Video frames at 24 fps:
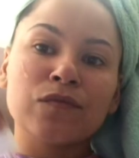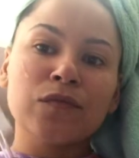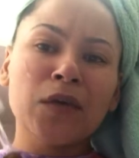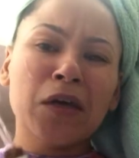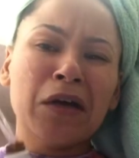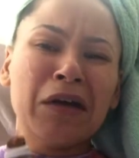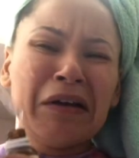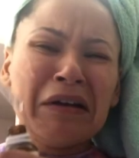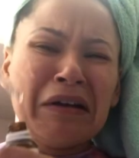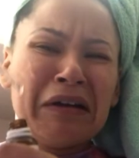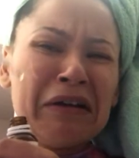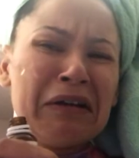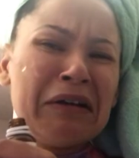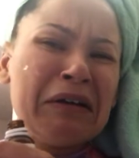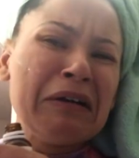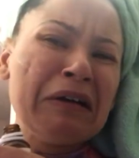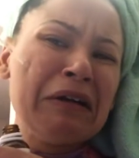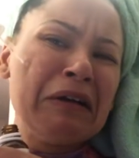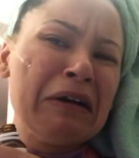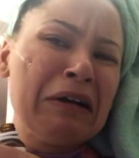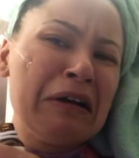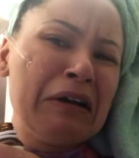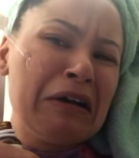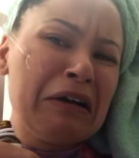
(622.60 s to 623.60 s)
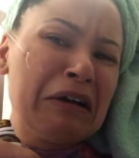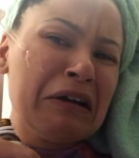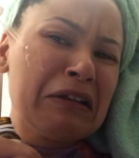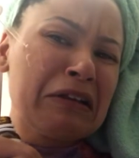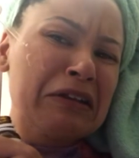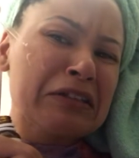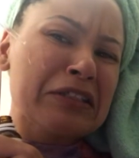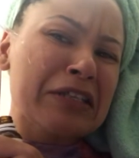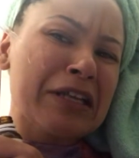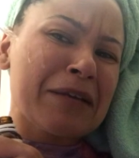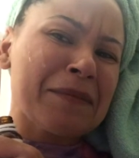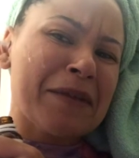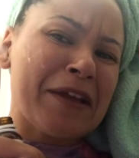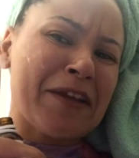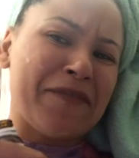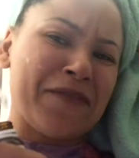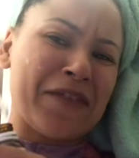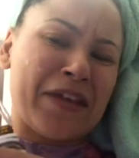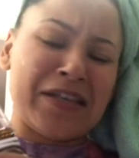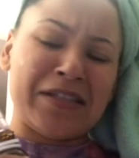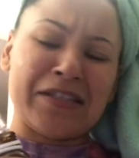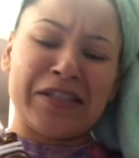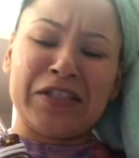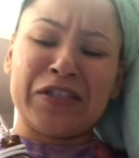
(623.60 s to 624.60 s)
It looks like my
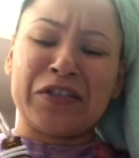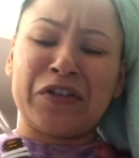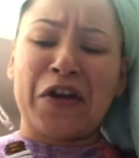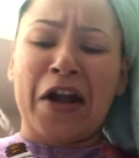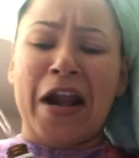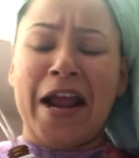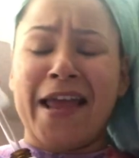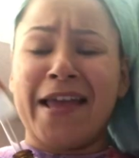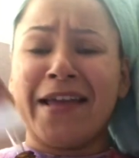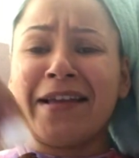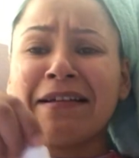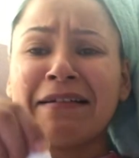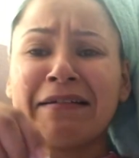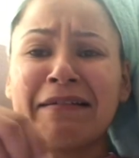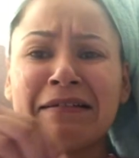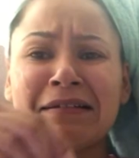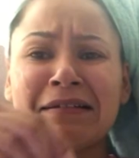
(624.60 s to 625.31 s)
face is crying.